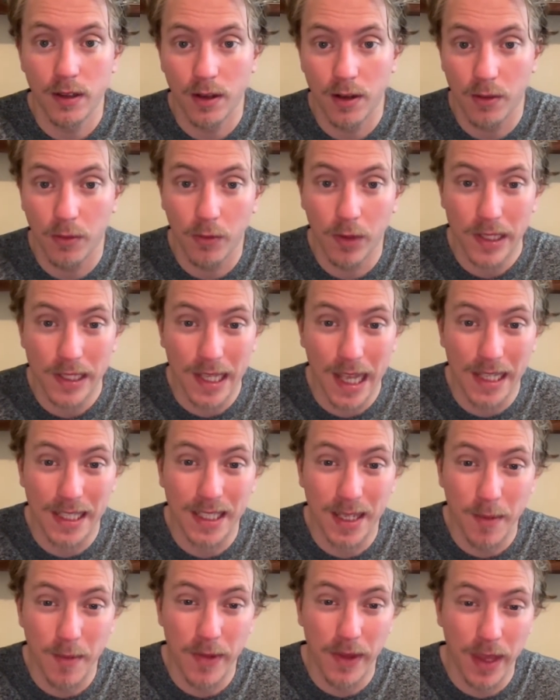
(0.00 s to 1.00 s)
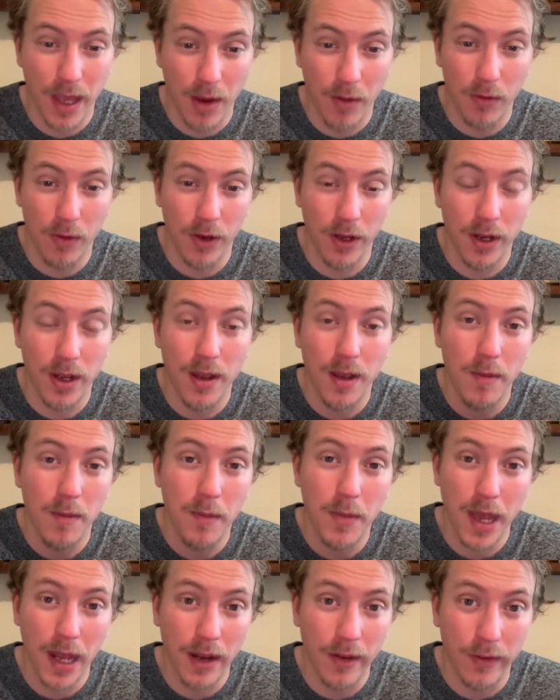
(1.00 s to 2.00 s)
Was that something that
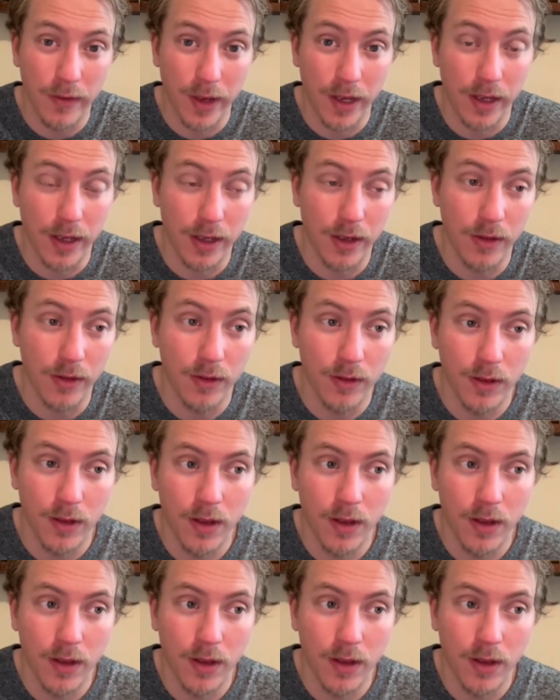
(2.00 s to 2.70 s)
would benefit you?